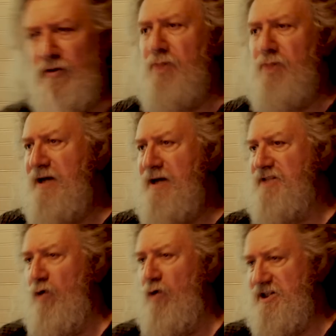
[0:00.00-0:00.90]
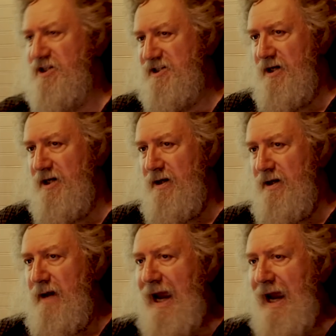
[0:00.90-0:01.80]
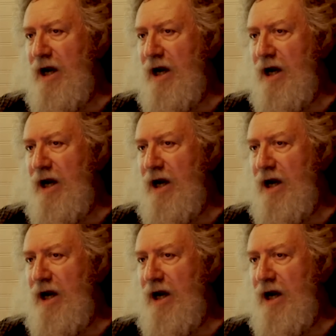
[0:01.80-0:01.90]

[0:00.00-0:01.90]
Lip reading: tremendous forces. And